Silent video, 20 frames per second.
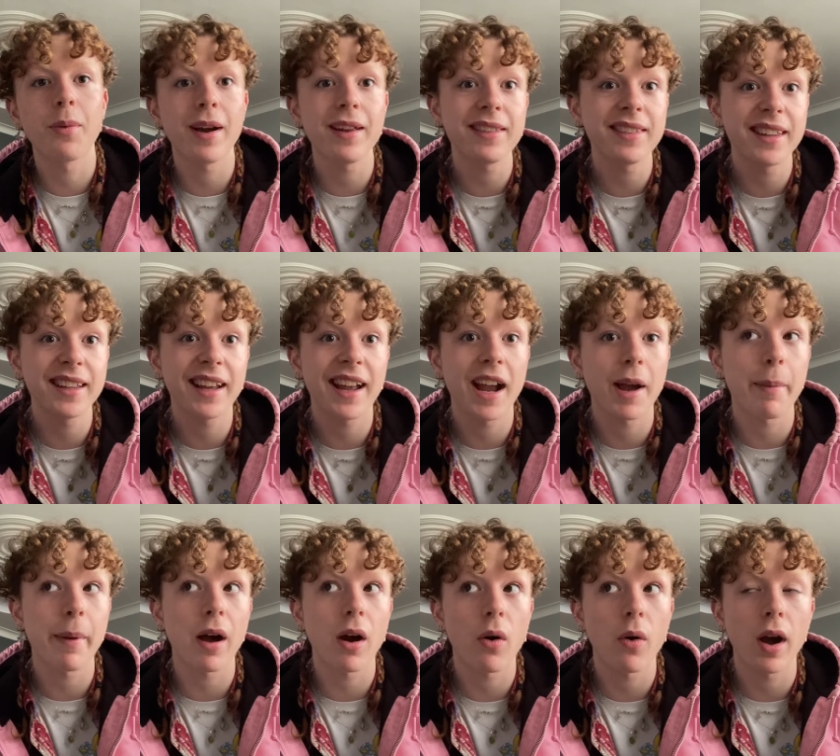When thinking
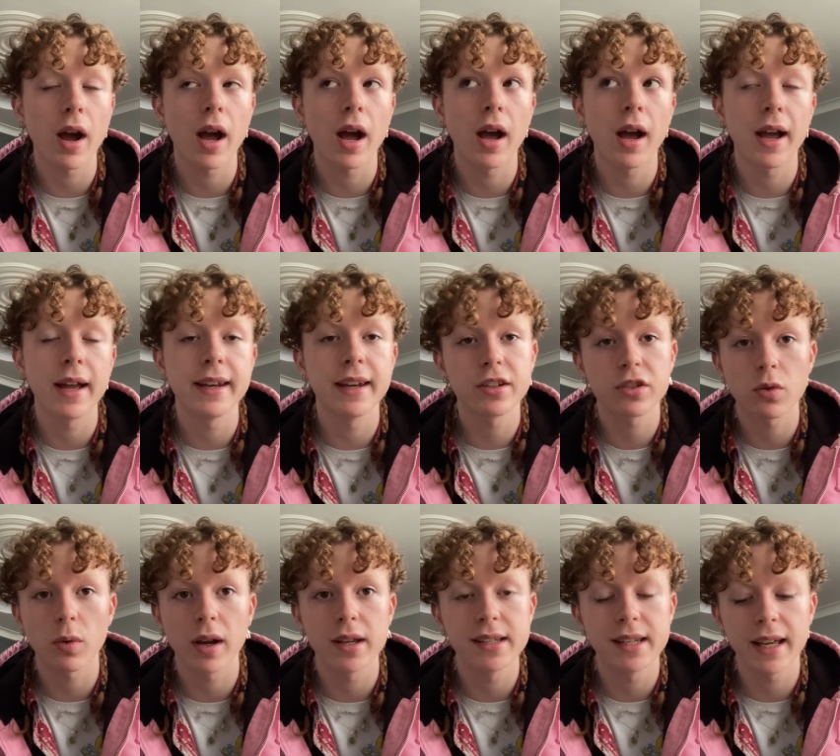about uh,
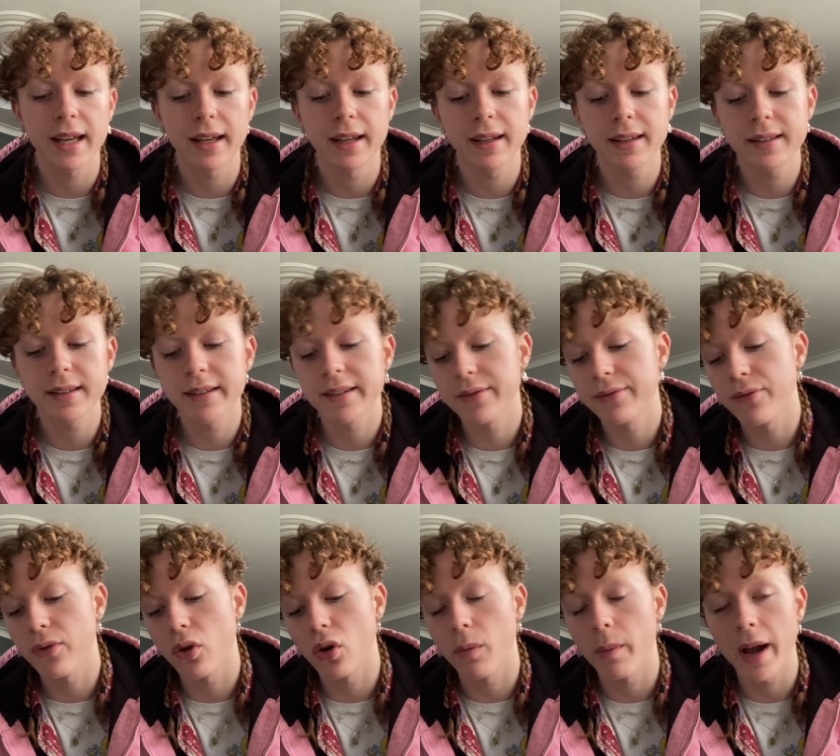initial ideas
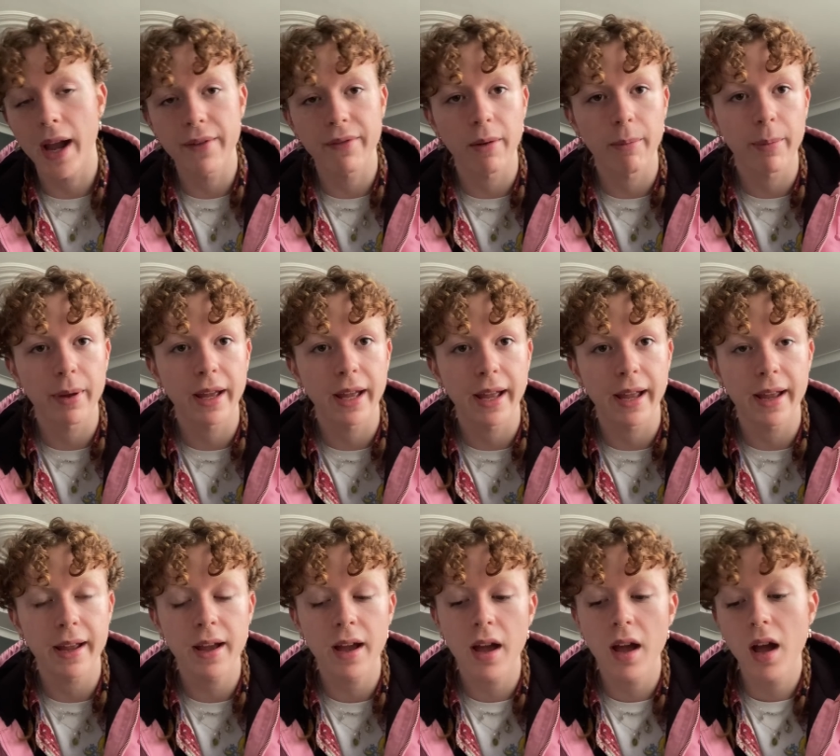for my
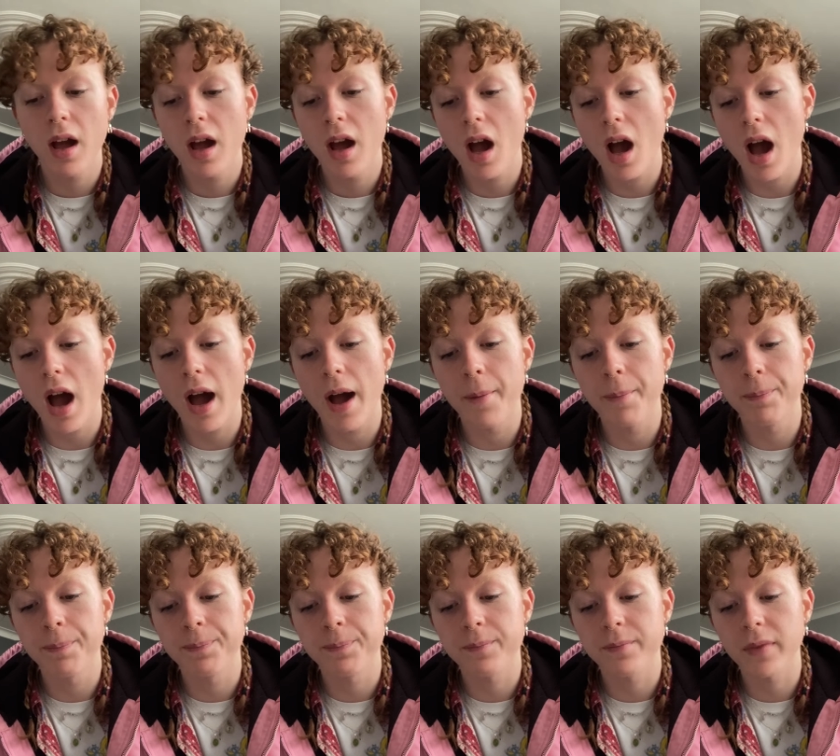FMP,
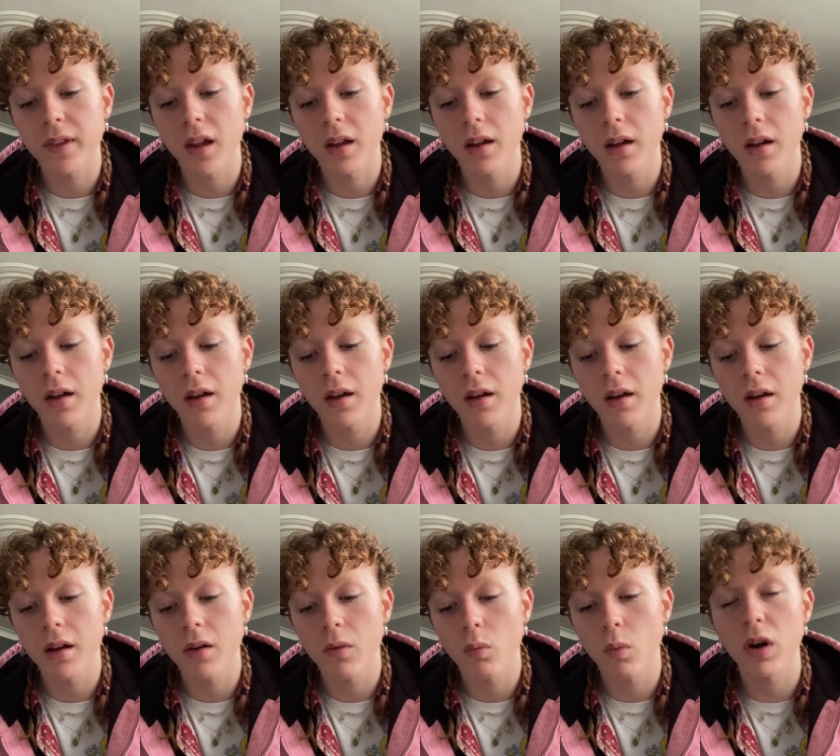um,
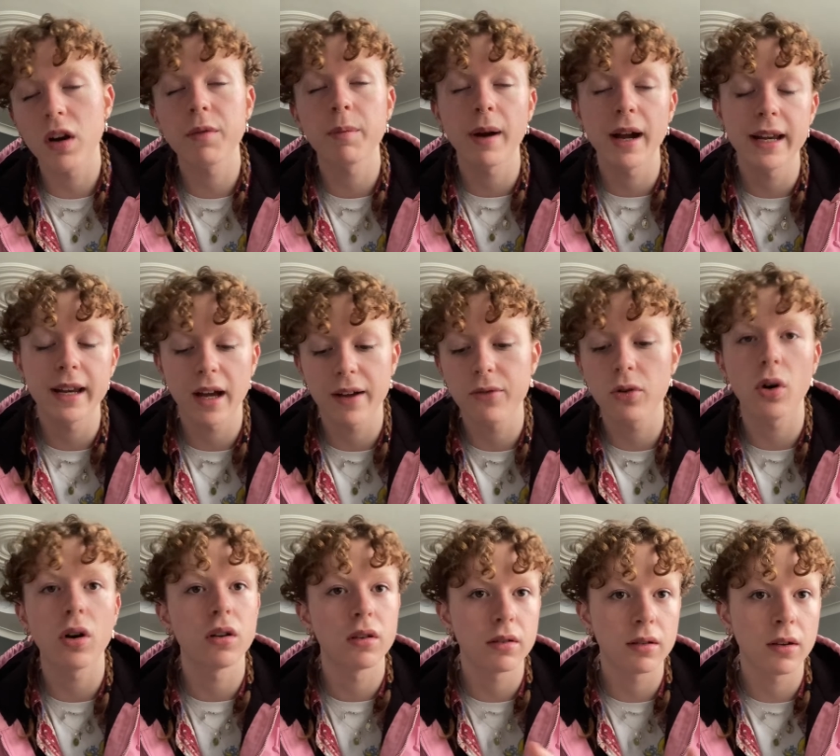one of mine, I've
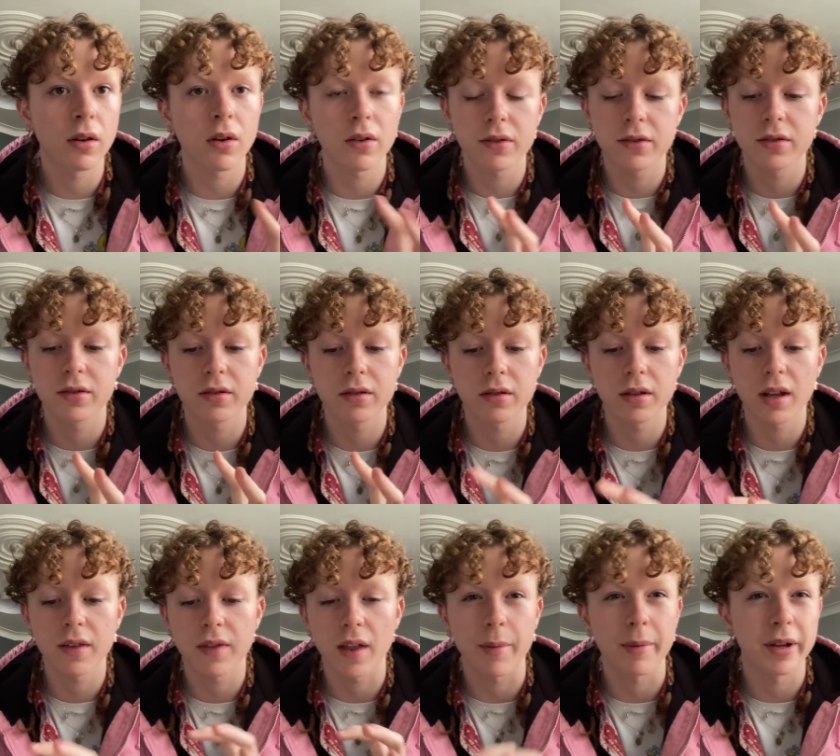got lots
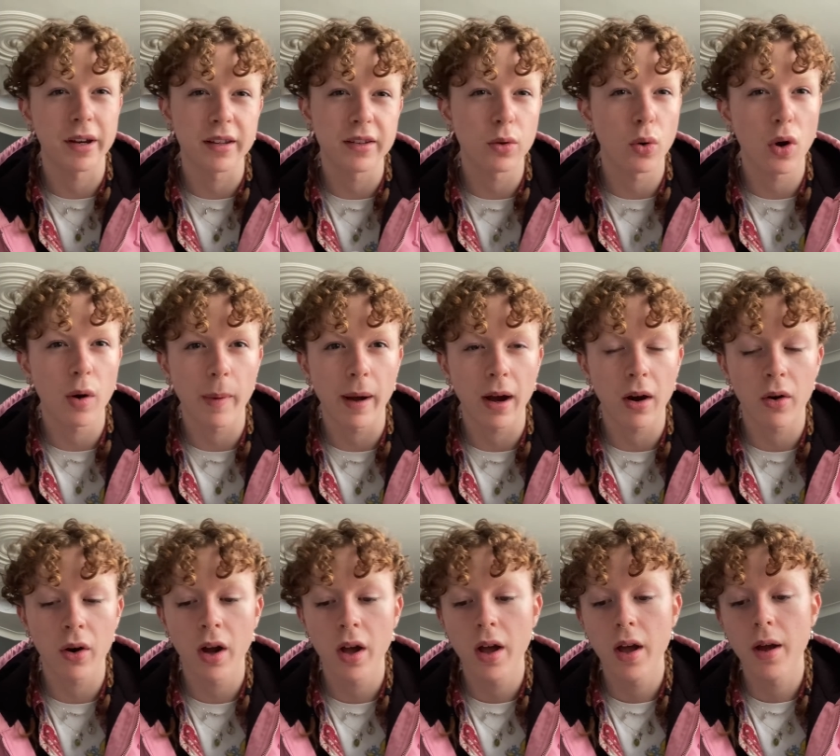that I'm going to talk
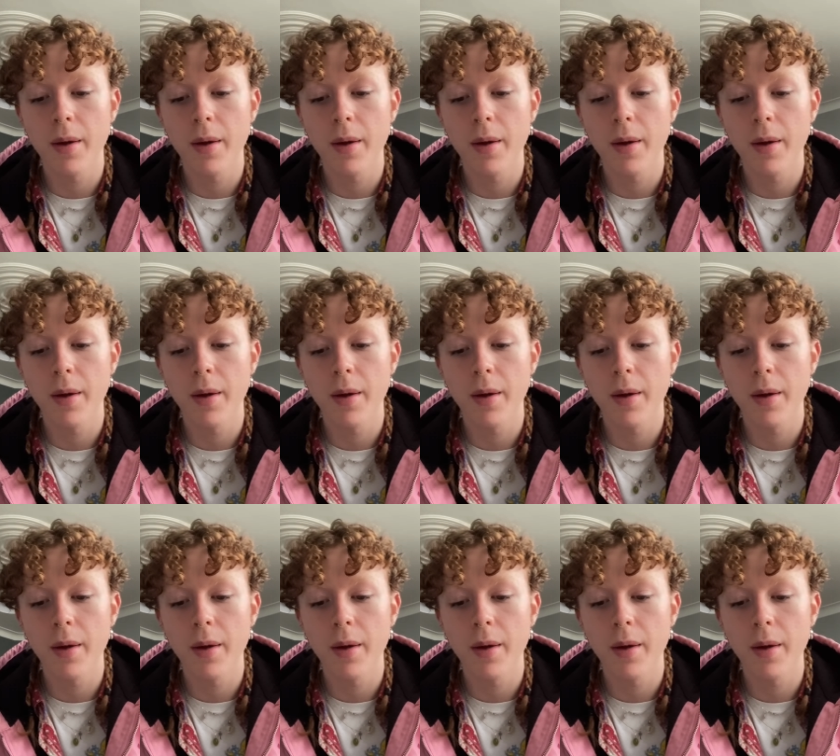about,